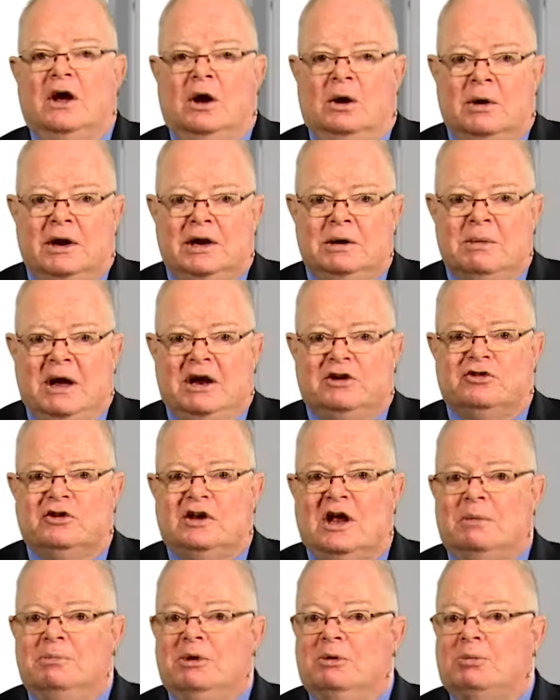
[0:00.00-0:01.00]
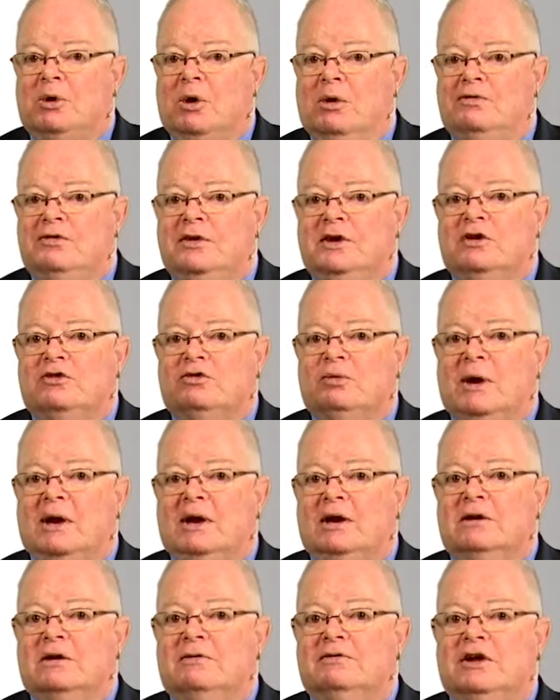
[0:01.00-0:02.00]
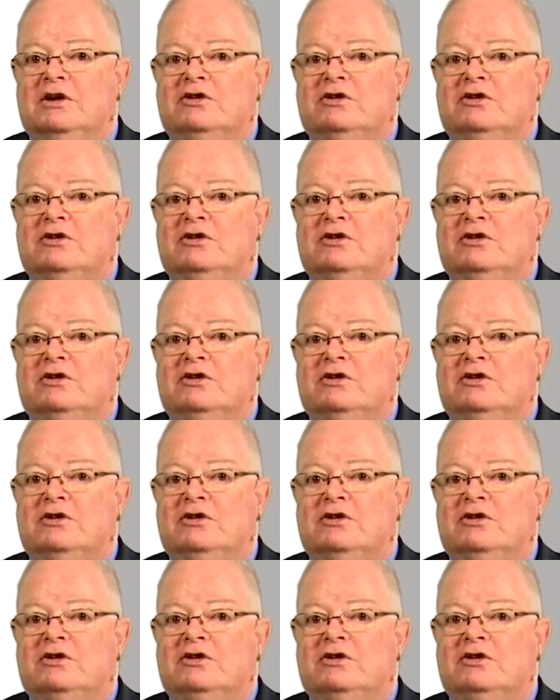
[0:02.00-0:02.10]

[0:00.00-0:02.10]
already mentioned, ibuprofen is relatively